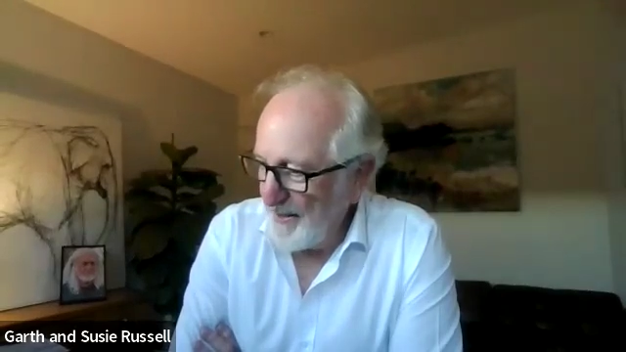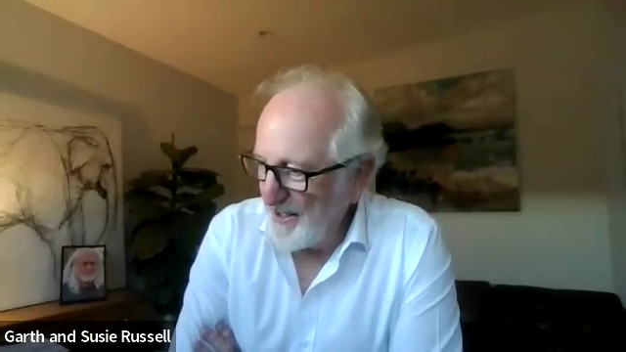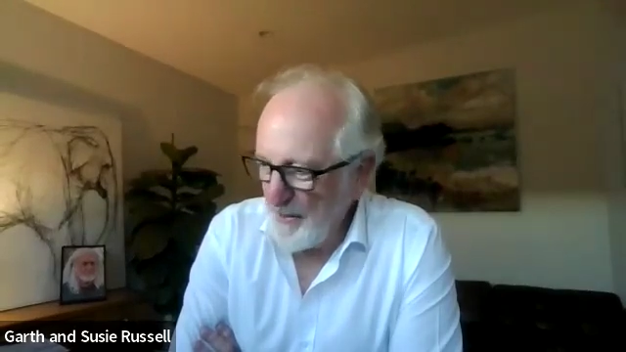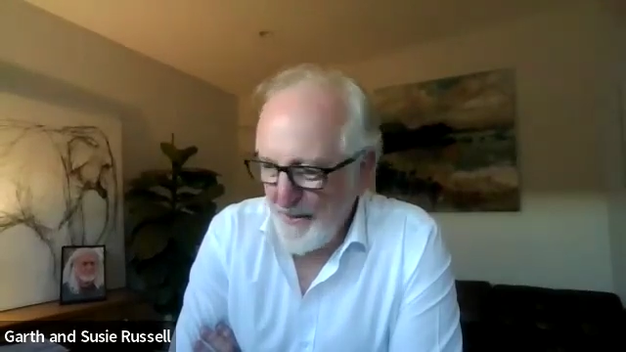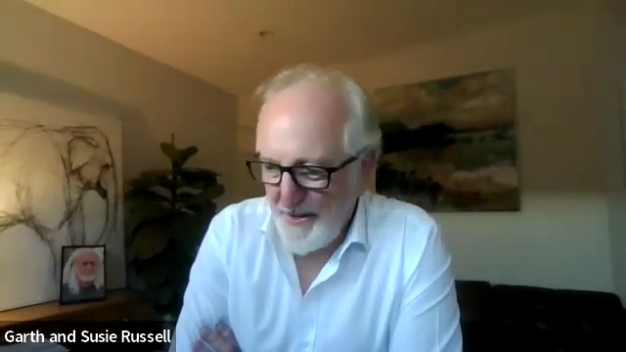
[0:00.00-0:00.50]
I
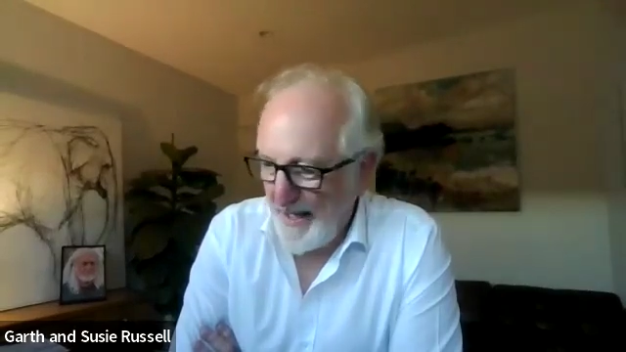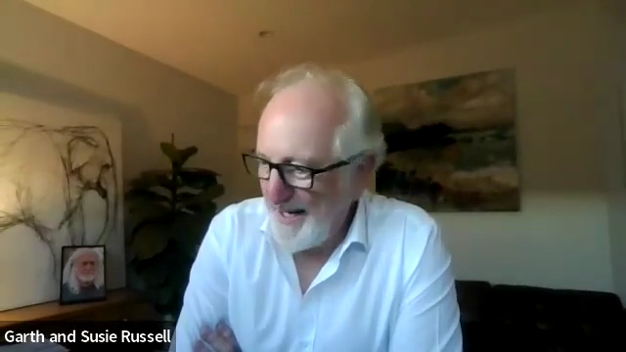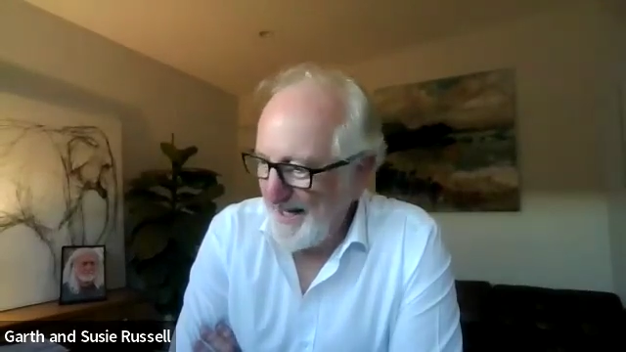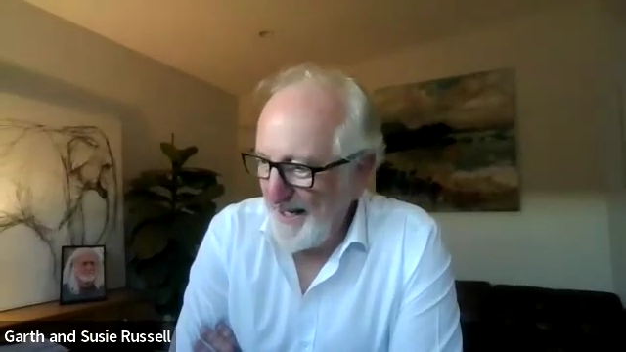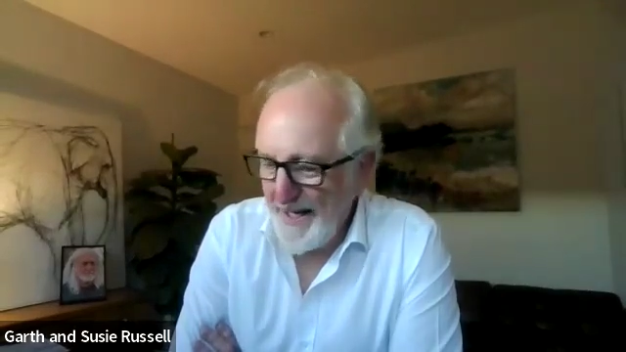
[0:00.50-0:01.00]
think she was
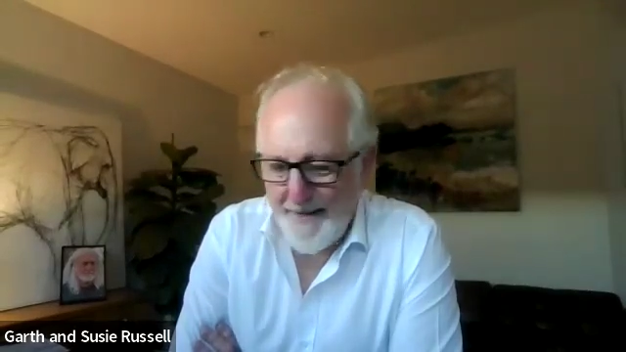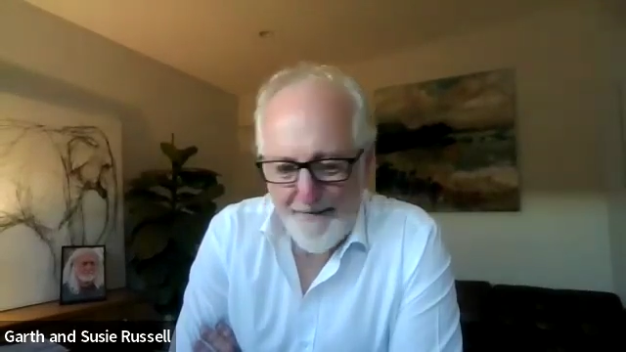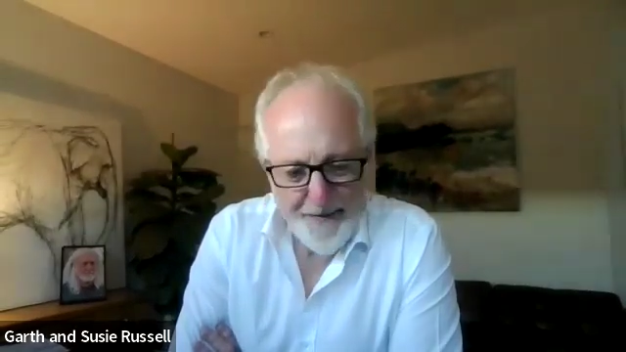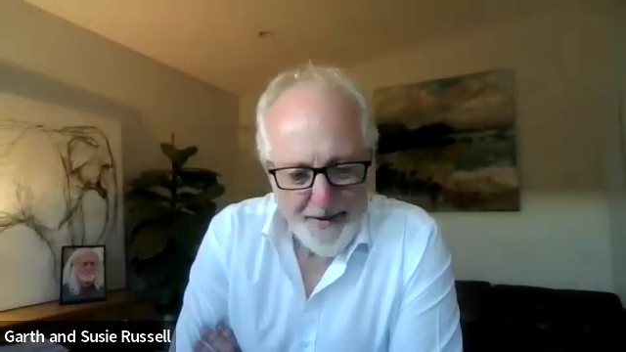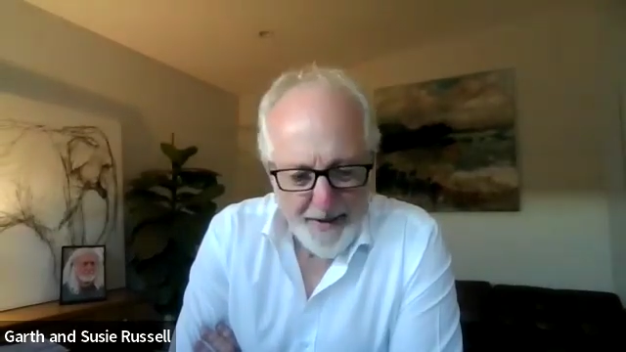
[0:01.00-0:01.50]

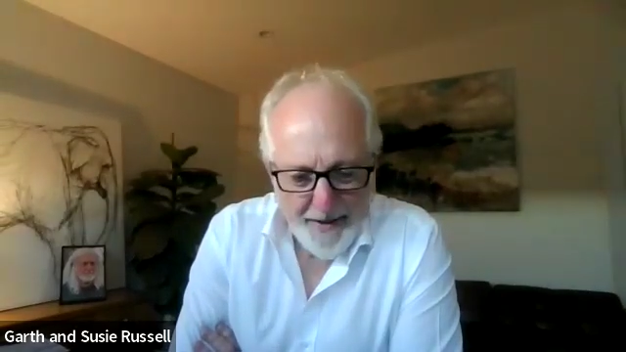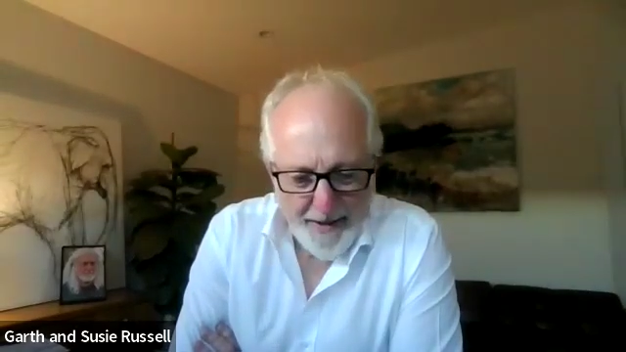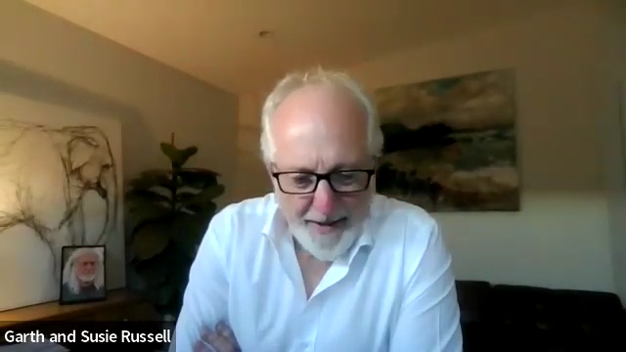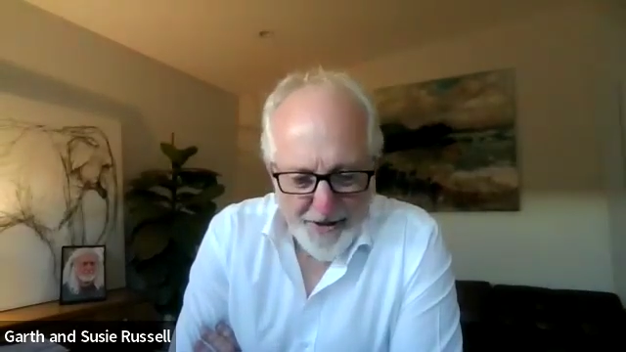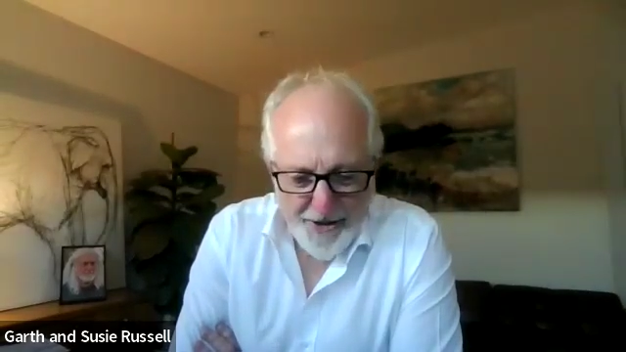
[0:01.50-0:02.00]
88.
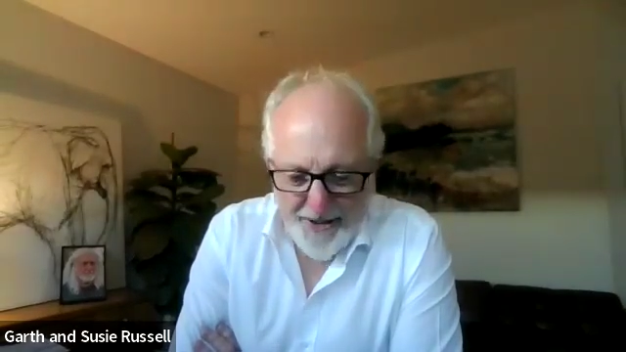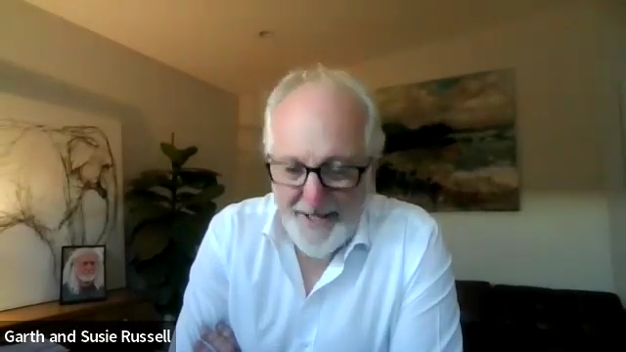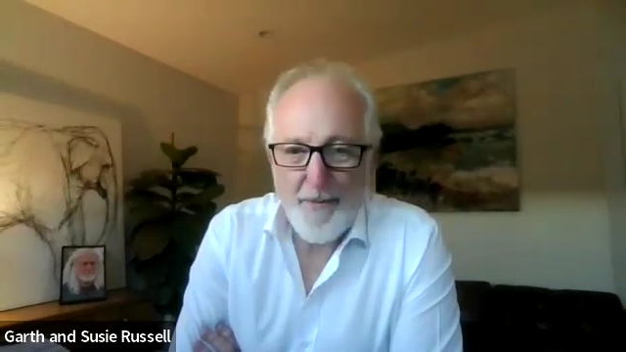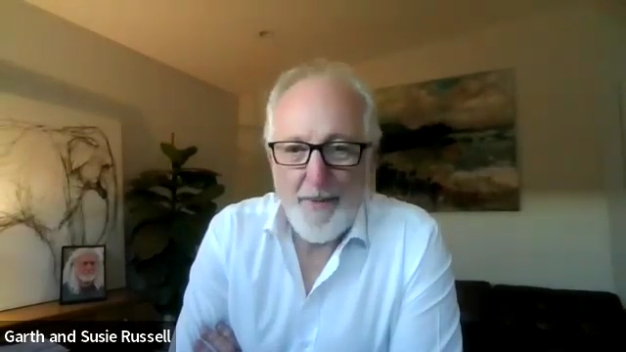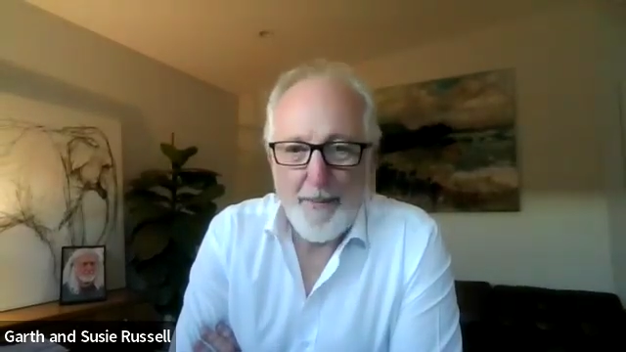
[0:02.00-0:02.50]

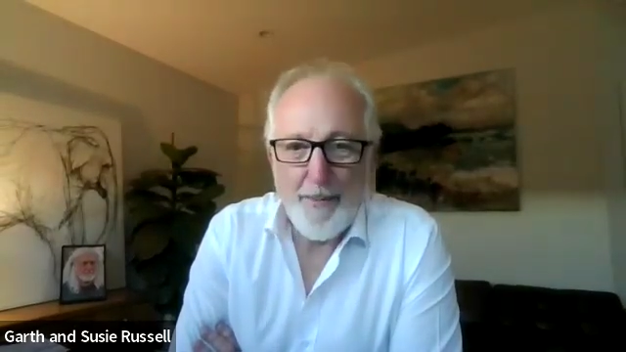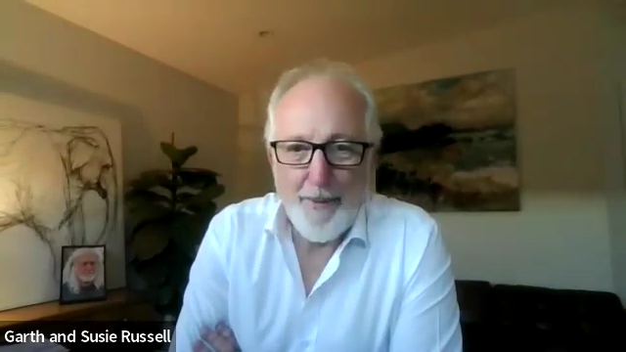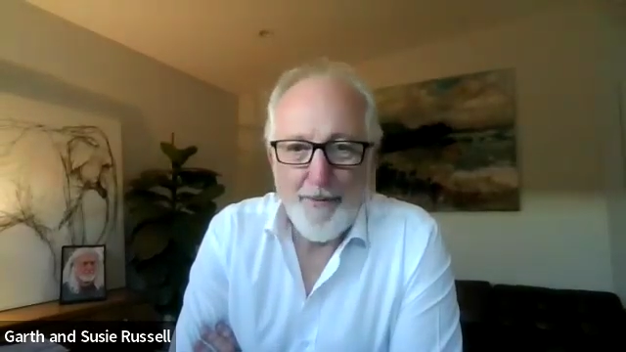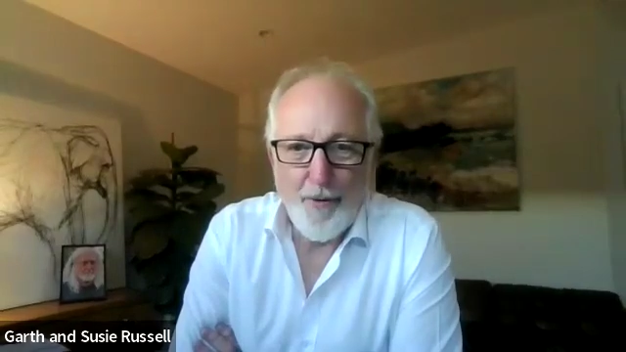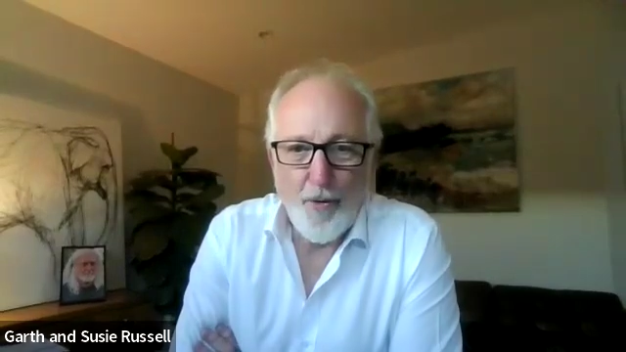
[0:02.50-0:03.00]
She'd never met
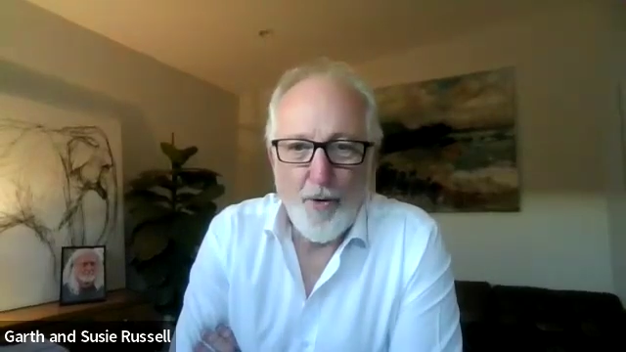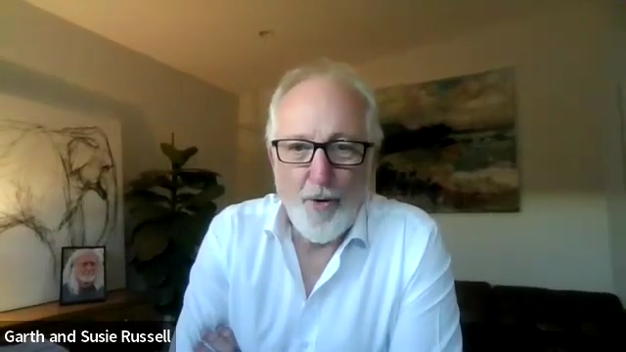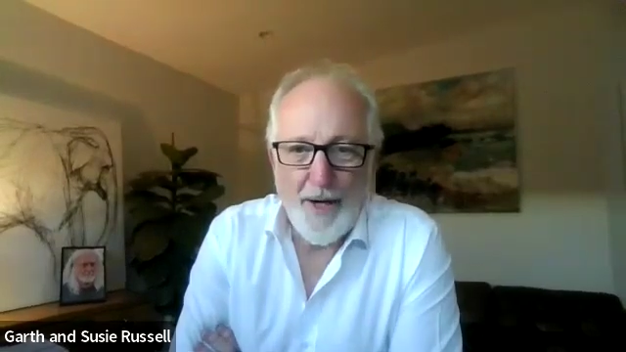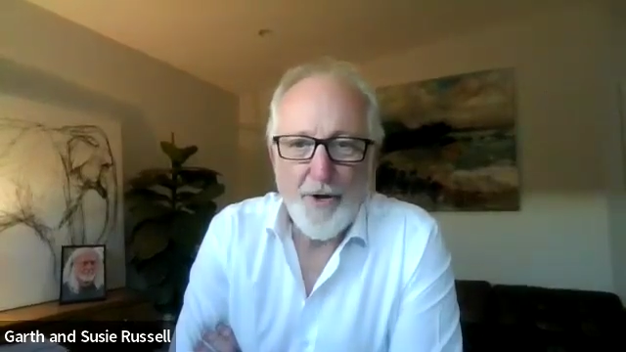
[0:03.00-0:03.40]
me before,